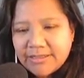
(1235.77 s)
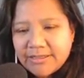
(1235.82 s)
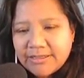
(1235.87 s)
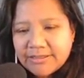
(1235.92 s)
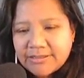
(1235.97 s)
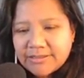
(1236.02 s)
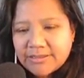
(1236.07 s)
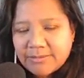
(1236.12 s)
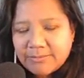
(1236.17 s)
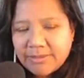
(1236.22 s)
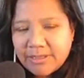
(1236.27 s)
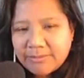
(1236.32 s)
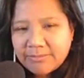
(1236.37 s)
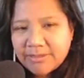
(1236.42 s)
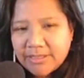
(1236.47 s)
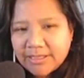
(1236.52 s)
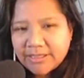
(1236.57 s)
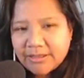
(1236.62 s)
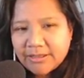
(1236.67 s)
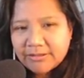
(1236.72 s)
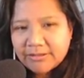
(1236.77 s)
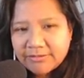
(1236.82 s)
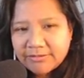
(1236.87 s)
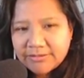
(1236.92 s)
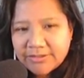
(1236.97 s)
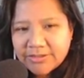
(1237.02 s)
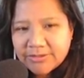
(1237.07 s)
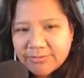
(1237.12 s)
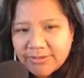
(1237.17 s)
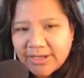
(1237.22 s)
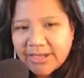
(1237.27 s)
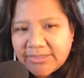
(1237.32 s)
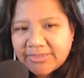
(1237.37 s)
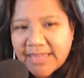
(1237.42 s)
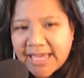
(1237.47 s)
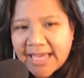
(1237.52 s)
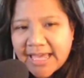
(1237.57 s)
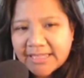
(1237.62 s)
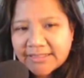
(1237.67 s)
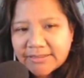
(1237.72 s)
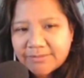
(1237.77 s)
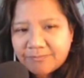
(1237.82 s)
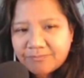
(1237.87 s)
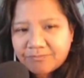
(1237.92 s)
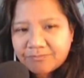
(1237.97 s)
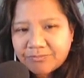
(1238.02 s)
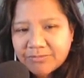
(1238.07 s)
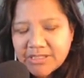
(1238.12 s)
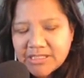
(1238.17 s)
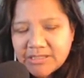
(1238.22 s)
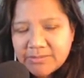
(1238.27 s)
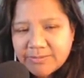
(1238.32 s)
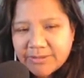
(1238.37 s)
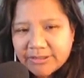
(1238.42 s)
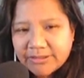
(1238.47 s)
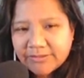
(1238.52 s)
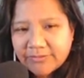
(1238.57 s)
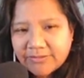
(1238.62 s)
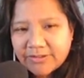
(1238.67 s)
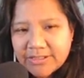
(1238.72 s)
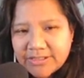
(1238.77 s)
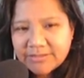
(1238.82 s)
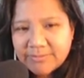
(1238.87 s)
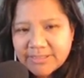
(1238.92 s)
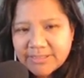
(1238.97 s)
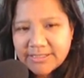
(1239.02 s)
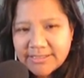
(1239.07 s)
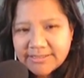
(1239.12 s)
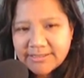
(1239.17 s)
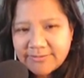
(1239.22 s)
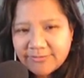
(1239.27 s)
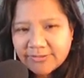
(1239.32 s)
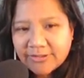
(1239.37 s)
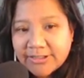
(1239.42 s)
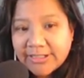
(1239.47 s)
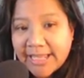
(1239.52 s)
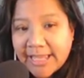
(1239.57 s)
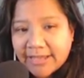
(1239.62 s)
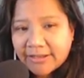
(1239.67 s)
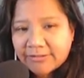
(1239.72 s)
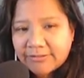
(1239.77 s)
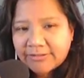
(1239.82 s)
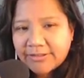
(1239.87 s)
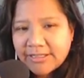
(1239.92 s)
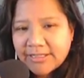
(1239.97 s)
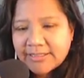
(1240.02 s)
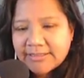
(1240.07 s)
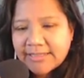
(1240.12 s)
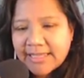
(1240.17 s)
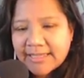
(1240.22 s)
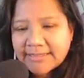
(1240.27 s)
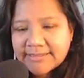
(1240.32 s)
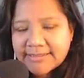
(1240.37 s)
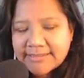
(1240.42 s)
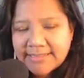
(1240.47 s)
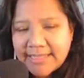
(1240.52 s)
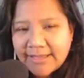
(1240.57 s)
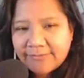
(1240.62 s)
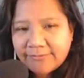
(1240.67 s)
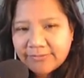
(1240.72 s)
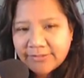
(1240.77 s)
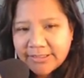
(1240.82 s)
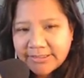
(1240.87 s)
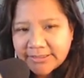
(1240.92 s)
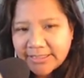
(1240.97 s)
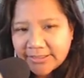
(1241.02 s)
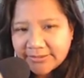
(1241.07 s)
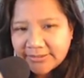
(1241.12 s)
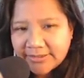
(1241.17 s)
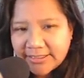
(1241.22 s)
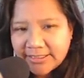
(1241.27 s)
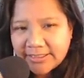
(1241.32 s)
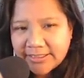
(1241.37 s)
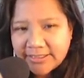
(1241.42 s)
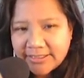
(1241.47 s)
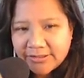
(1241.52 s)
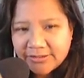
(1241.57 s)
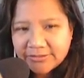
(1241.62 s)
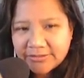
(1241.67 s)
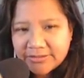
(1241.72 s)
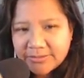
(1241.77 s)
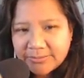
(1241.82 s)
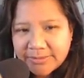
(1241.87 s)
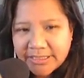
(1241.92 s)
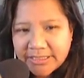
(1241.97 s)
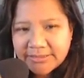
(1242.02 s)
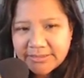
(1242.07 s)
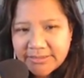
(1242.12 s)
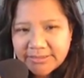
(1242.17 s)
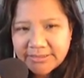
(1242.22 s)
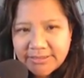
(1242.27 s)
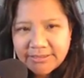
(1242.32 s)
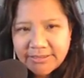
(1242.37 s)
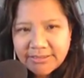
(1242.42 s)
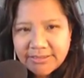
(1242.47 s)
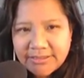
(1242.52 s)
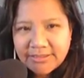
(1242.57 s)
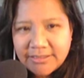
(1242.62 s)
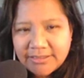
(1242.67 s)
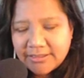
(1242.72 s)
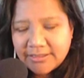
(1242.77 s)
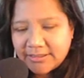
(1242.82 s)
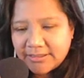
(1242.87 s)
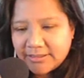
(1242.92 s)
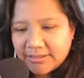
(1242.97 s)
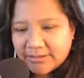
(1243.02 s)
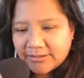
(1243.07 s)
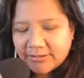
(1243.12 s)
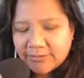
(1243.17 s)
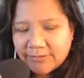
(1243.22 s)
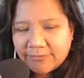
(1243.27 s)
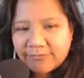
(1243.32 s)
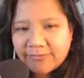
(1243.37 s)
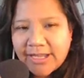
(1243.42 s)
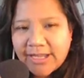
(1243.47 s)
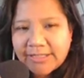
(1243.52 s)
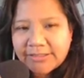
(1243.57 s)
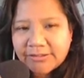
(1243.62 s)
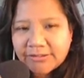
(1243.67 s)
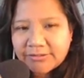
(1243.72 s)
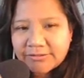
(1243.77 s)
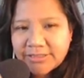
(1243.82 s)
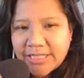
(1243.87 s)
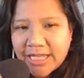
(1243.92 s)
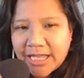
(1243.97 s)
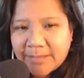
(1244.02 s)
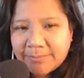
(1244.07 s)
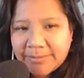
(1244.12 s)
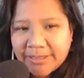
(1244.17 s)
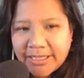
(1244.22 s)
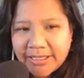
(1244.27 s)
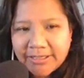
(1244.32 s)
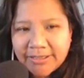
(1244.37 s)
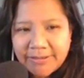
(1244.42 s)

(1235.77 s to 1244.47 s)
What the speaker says: So maybe I'll just write that, spirit of Christmas, for now. That's definitely not the ultimate or final topic.